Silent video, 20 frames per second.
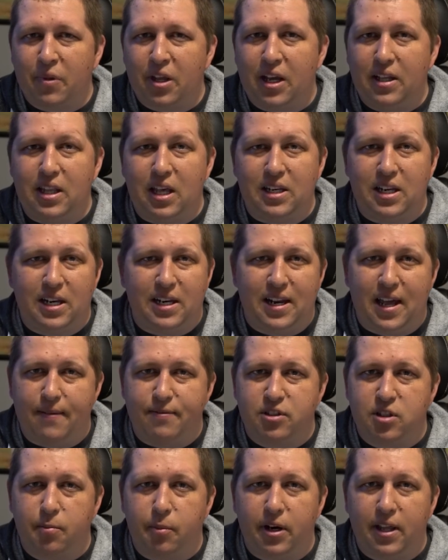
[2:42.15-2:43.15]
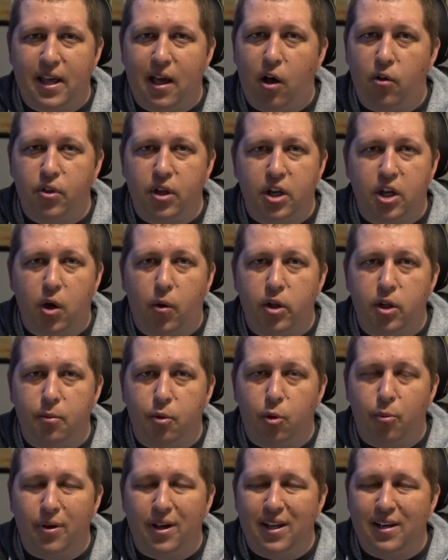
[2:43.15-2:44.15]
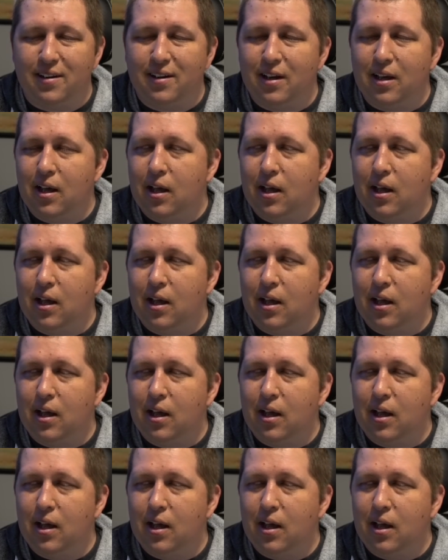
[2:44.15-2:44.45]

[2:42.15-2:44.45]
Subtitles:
and they didn't have somebody healthy to go in the bullpen,